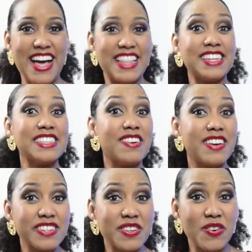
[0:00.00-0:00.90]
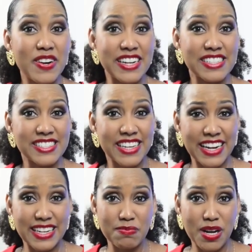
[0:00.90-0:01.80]
And then there are other coins
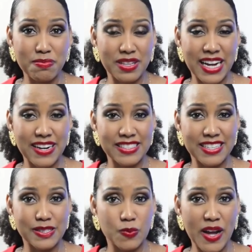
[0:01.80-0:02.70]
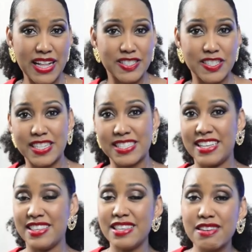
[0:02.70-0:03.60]
gaining popularity as well, such as
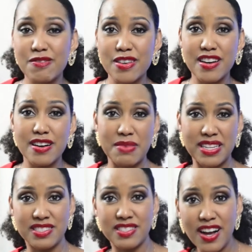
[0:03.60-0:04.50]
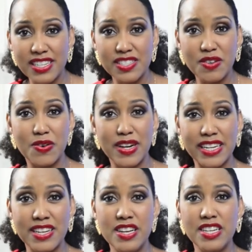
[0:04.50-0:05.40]
Ethereum and Dogecoin.